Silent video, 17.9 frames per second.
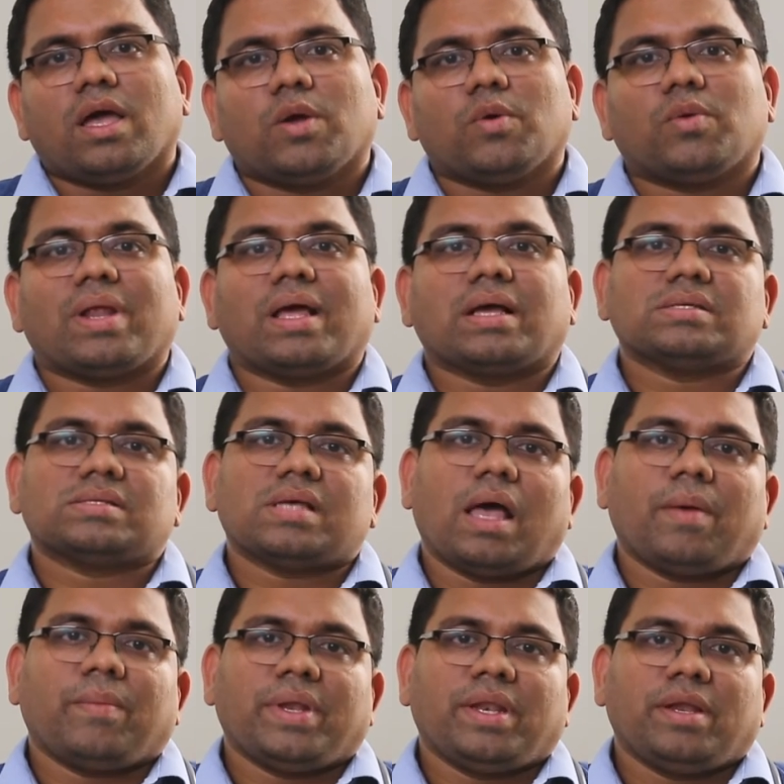He would
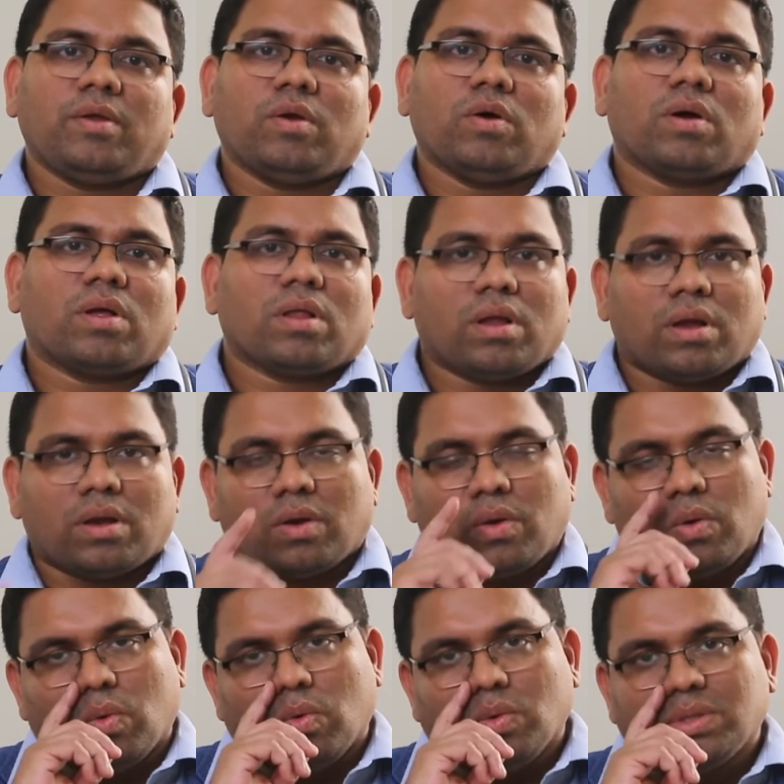examine your
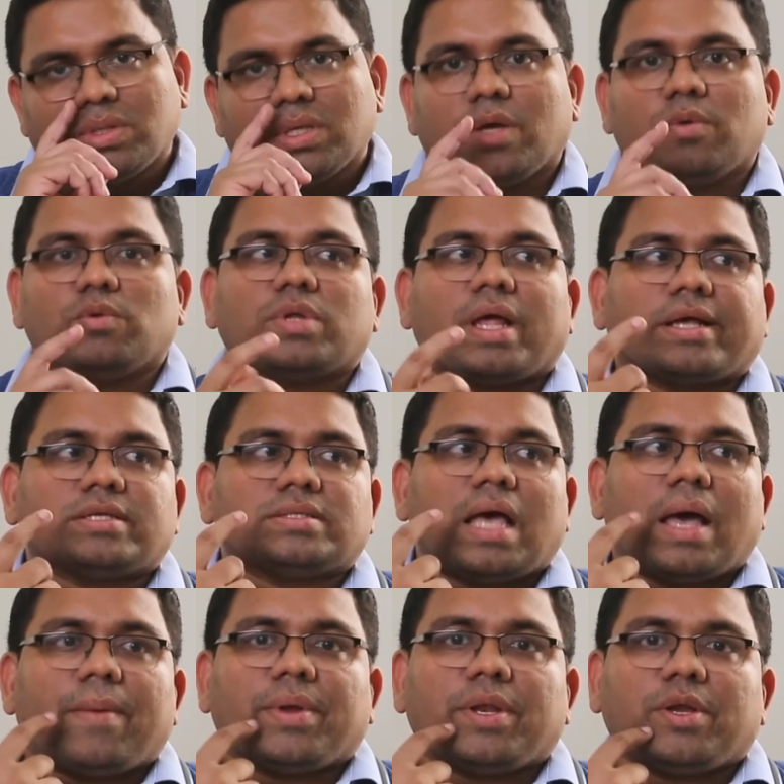nose, he would
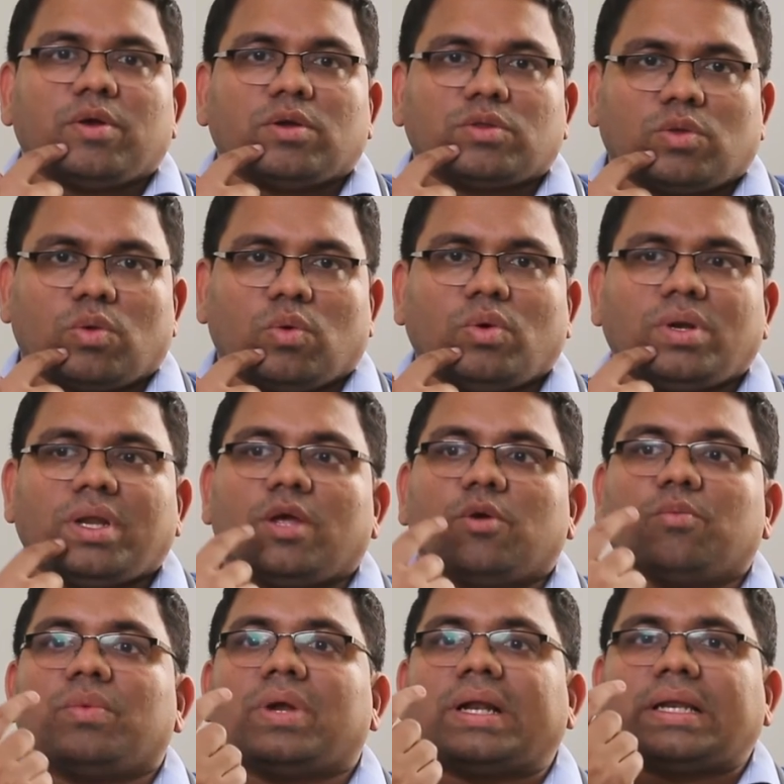examine your throat,
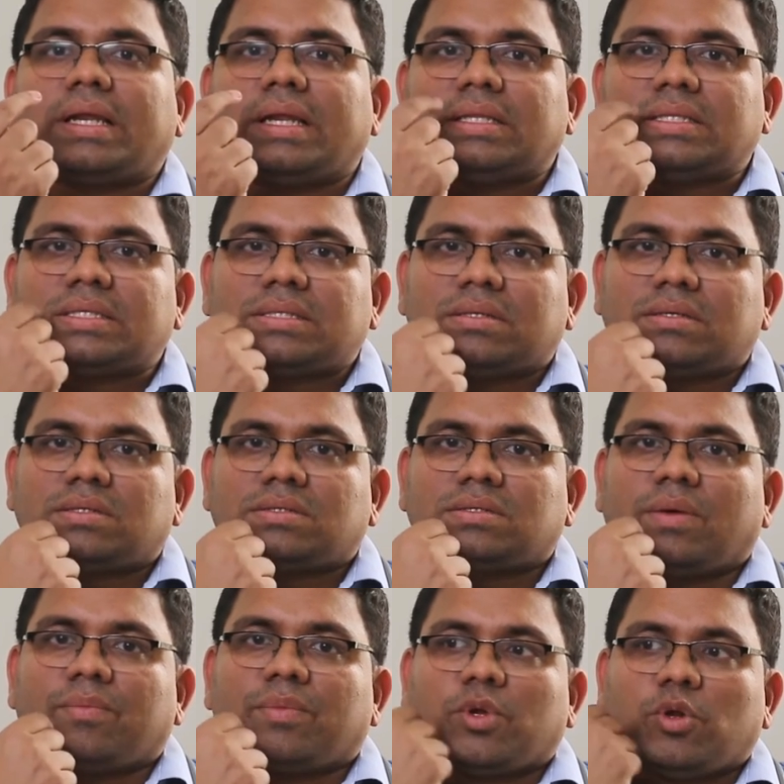he might
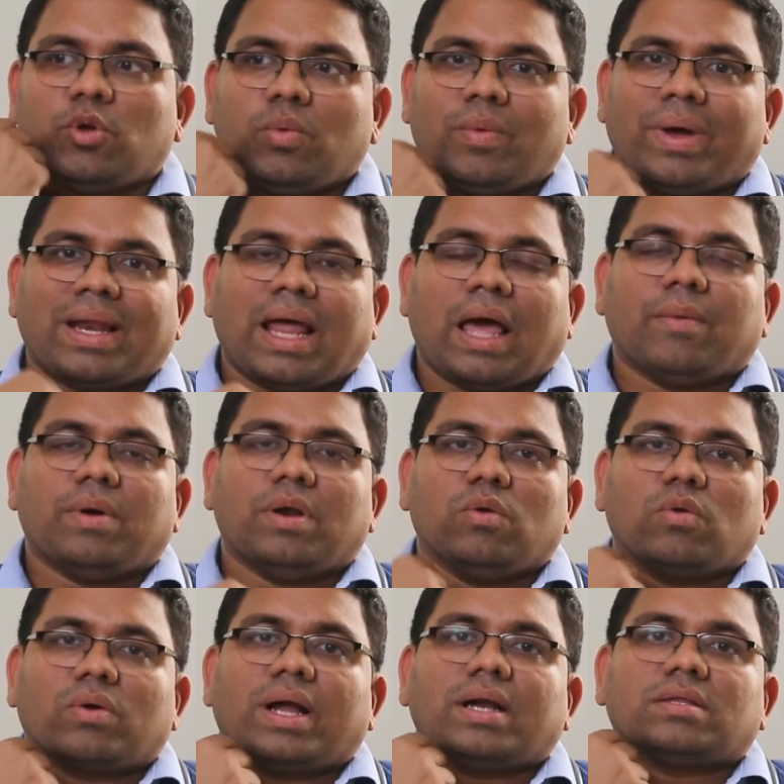insert some tube and have a
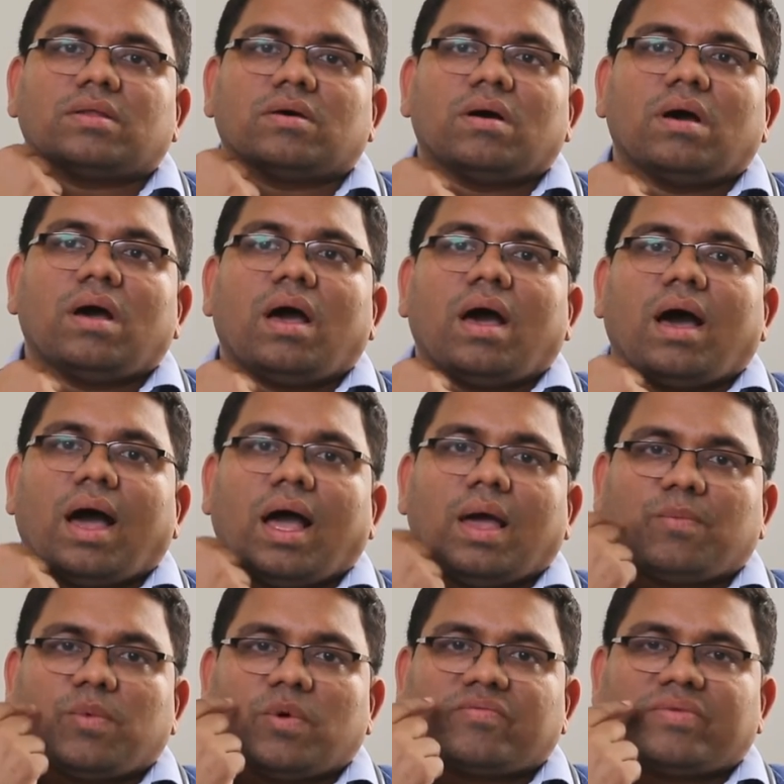look at the
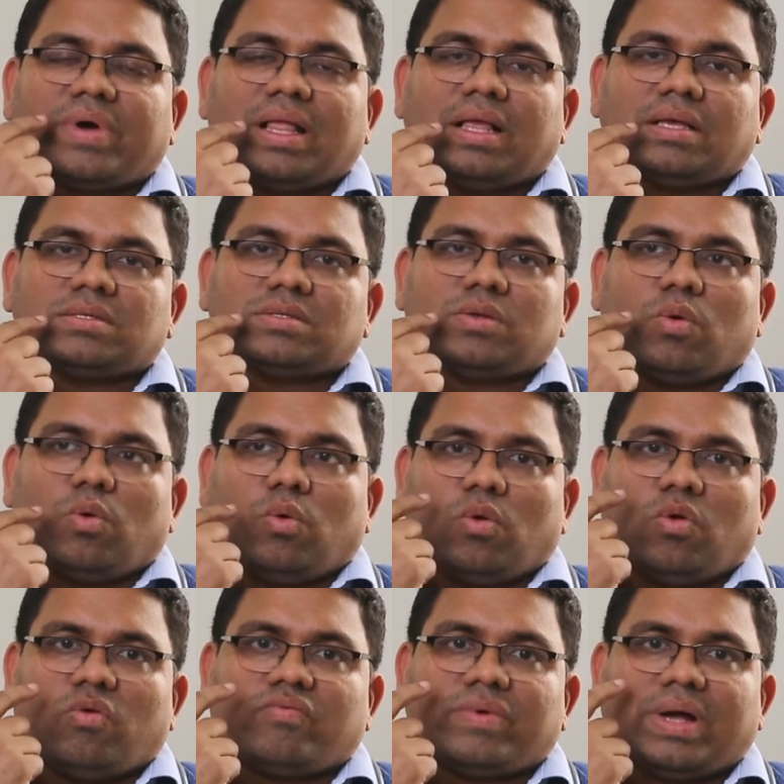hypopharynx, the
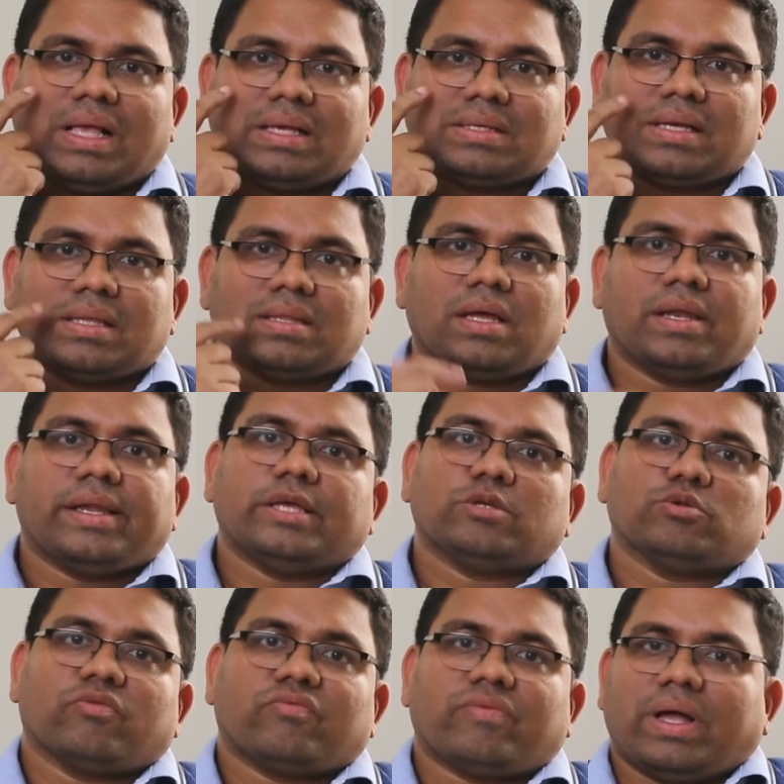oropharynx and the
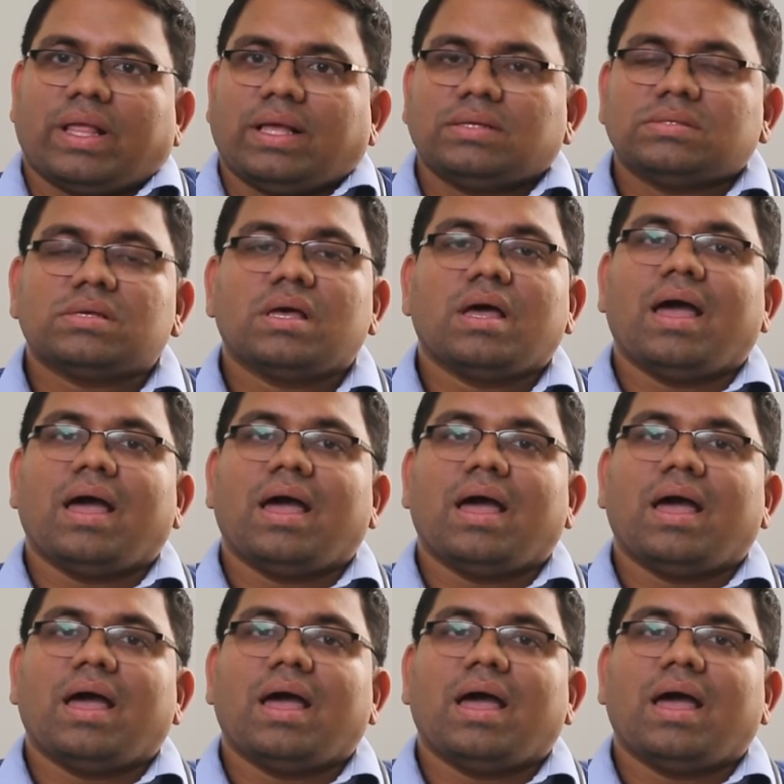nasopharynx,